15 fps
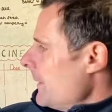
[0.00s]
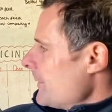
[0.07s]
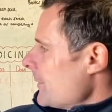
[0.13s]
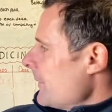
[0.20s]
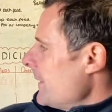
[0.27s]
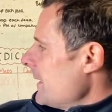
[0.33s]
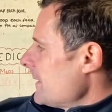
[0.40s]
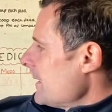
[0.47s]
So
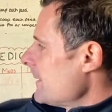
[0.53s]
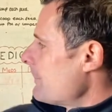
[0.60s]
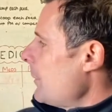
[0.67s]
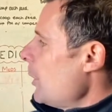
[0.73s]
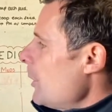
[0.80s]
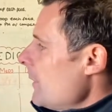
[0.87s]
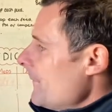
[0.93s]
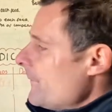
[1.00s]
this is
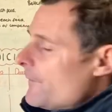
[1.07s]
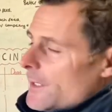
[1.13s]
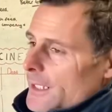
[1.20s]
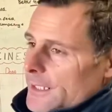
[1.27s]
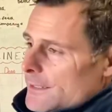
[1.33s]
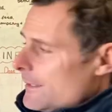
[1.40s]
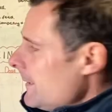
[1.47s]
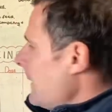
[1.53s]
per
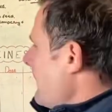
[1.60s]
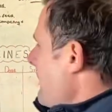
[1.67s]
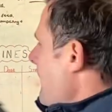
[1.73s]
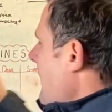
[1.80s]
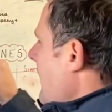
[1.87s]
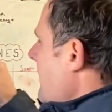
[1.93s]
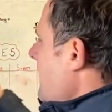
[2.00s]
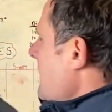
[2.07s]
feed,
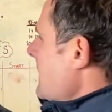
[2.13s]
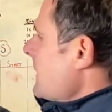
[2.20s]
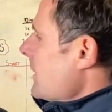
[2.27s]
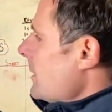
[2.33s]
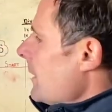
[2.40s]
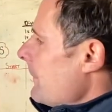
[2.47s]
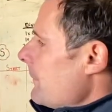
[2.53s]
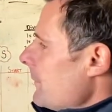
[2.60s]
and this is the
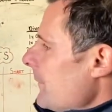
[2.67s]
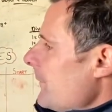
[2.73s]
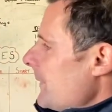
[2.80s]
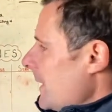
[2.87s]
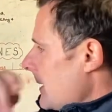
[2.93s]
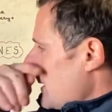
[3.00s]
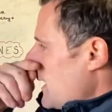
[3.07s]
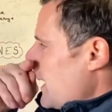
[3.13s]
number of
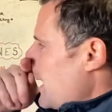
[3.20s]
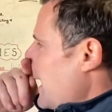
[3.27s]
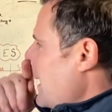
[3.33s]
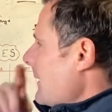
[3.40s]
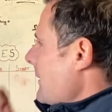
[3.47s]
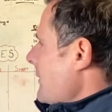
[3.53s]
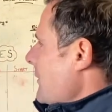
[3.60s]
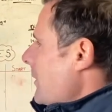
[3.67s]
feeds they get.
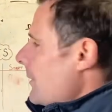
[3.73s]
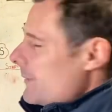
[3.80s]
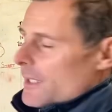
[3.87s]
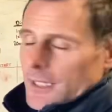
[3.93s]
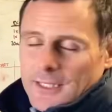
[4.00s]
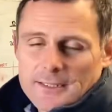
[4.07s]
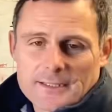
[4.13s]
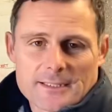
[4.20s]
So
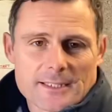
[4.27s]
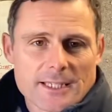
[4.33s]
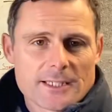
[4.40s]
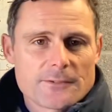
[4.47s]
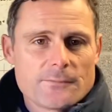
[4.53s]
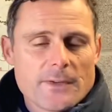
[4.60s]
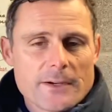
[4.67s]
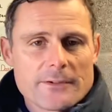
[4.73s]
it's
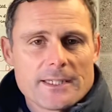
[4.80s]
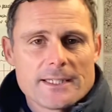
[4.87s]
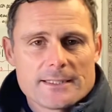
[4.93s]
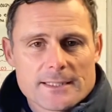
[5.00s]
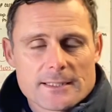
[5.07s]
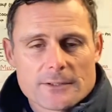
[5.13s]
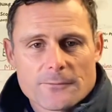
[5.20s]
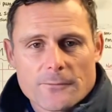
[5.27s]
very
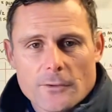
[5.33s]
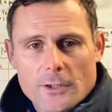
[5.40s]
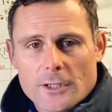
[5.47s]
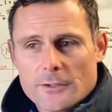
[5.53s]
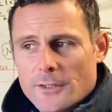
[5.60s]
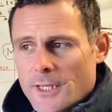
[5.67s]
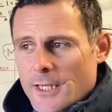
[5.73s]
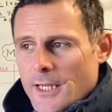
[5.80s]
easy to
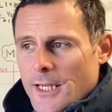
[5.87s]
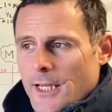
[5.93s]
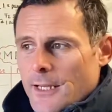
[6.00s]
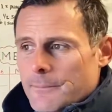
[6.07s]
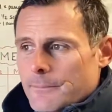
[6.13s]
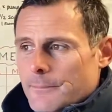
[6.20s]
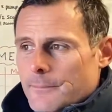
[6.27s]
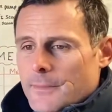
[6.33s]
follow,
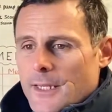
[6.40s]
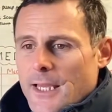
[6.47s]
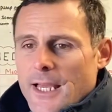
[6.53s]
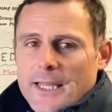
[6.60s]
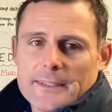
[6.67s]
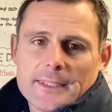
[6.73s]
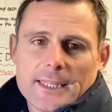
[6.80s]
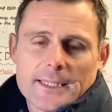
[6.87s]

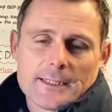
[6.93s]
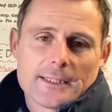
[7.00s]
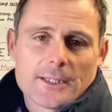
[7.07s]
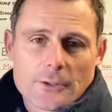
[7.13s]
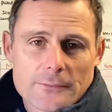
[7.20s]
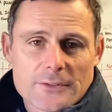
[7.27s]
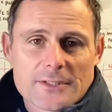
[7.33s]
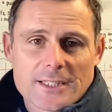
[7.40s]
and then
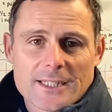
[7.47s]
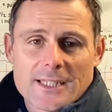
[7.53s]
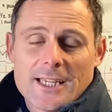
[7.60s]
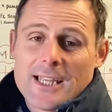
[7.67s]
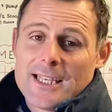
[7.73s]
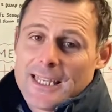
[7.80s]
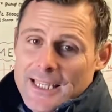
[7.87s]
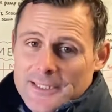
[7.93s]
obviously
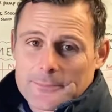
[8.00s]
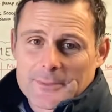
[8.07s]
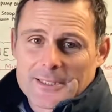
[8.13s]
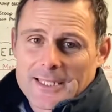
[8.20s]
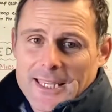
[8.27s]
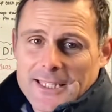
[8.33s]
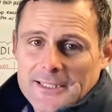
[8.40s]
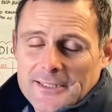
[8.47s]
less
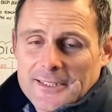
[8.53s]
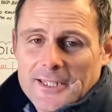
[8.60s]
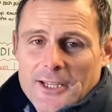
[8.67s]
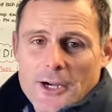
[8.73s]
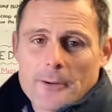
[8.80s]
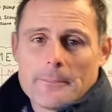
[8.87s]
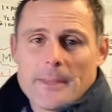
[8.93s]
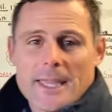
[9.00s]
mistakes
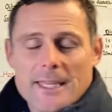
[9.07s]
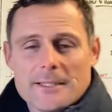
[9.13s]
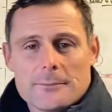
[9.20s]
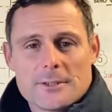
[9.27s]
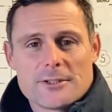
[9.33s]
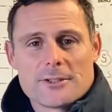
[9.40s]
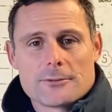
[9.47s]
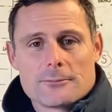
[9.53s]
are made,
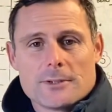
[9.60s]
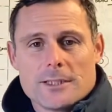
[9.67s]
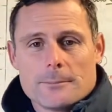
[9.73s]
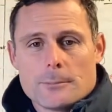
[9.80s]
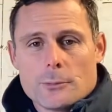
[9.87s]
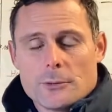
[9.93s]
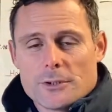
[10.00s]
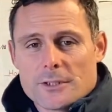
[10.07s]
which is really
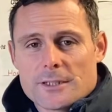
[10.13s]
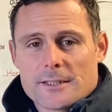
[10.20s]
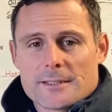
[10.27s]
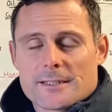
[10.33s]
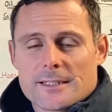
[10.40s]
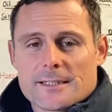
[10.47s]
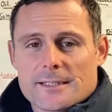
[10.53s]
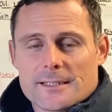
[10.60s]
important,
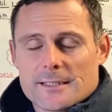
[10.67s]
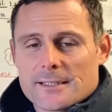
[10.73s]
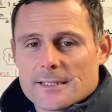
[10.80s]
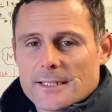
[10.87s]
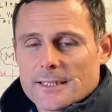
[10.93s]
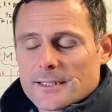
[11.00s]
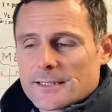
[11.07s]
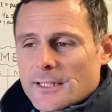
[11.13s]

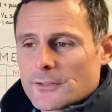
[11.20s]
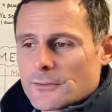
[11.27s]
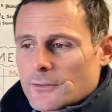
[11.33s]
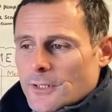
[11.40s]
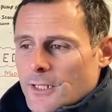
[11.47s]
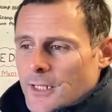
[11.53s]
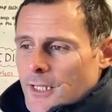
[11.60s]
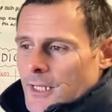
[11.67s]
consistency,
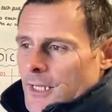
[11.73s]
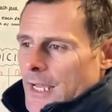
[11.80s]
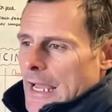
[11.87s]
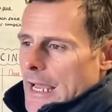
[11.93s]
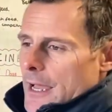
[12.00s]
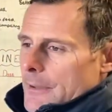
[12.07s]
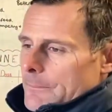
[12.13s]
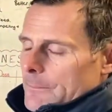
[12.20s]
etc.
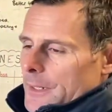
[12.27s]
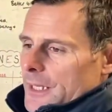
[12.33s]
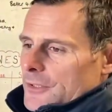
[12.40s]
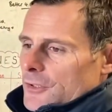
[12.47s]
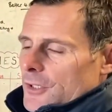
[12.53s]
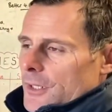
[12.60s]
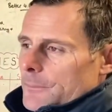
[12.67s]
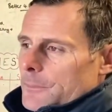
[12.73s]
And
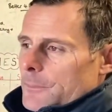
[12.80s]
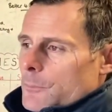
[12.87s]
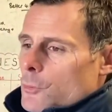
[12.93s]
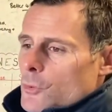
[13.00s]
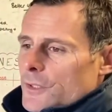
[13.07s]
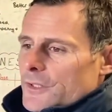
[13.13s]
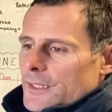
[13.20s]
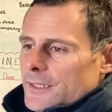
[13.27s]
an
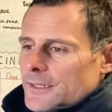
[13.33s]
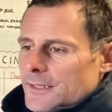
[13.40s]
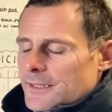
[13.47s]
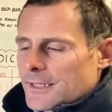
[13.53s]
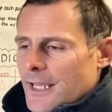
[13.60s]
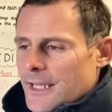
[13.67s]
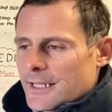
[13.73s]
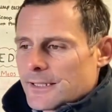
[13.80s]
important thing to
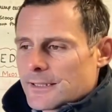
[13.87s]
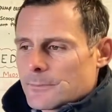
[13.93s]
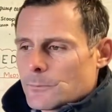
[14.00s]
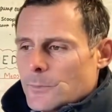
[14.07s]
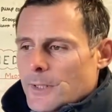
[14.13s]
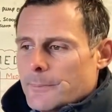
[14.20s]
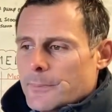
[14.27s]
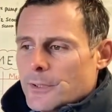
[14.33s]
say is
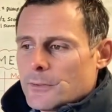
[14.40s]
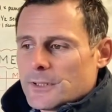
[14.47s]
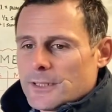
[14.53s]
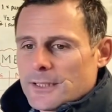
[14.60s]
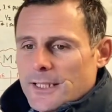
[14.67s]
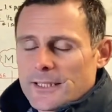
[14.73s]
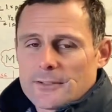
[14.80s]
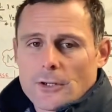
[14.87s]
we're building
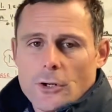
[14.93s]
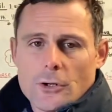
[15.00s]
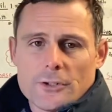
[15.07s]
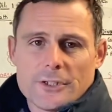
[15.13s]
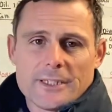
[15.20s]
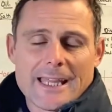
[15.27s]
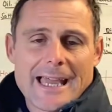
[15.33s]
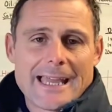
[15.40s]
this on
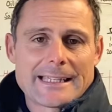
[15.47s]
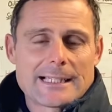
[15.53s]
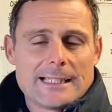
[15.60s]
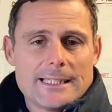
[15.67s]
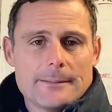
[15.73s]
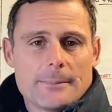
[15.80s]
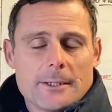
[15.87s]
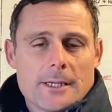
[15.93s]
an ad
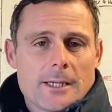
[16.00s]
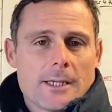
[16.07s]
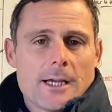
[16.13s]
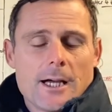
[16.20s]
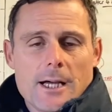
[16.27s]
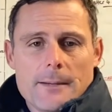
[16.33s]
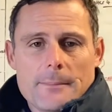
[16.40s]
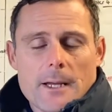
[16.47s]
lib
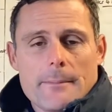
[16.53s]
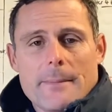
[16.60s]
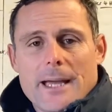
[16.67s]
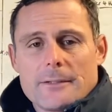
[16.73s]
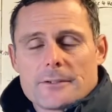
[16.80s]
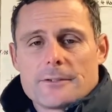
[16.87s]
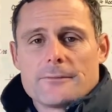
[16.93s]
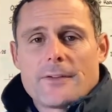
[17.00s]

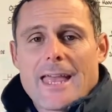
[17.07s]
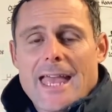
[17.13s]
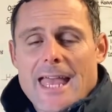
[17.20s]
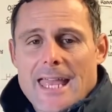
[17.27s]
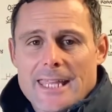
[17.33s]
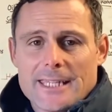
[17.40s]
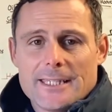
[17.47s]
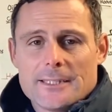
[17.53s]
amount of
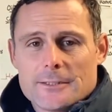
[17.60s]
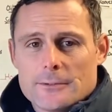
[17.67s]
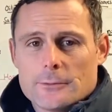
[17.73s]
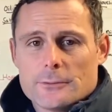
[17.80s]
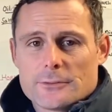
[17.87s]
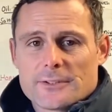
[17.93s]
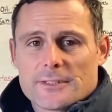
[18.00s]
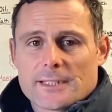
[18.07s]
hay. The
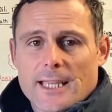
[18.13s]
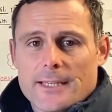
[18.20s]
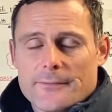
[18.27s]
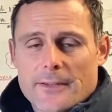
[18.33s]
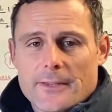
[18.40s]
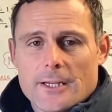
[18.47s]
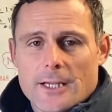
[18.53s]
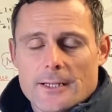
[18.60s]
horses
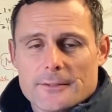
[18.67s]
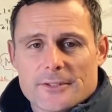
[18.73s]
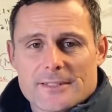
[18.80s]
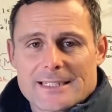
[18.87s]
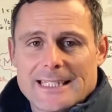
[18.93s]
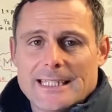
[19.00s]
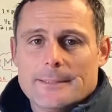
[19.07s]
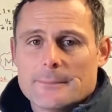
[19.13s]
have
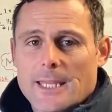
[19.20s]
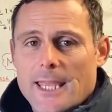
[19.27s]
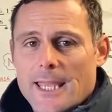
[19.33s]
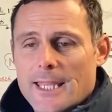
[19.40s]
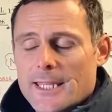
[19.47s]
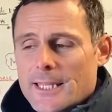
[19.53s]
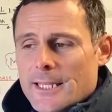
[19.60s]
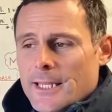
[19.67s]
steamed
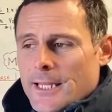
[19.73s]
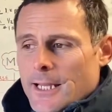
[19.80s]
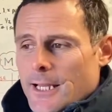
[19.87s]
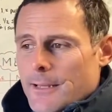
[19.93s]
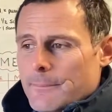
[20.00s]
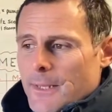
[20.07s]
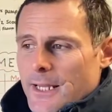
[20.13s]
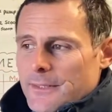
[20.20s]
hay,
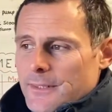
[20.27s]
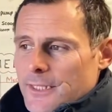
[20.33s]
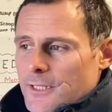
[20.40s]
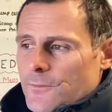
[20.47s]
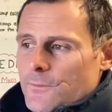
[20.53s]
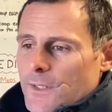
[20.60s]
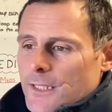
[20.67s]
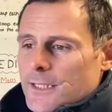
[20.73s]
and this
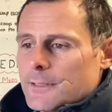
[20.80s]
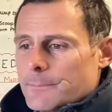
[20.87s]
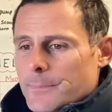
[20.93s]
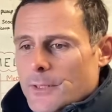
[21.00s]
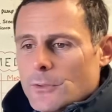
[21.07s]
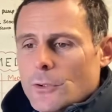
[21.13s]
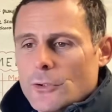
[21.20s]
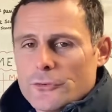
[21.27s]
feed is
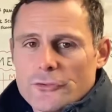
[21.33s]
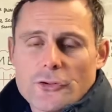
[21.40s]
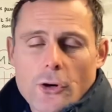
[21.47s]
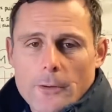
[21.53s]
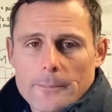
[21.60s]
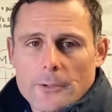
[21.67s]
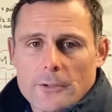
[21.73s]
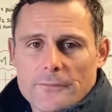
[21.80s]
built on
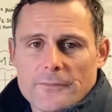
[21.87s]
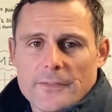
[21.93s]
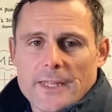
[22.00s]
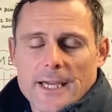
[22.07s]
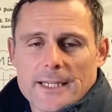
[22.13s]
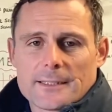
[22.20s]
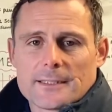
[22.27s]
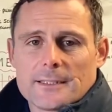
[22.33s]
top of that.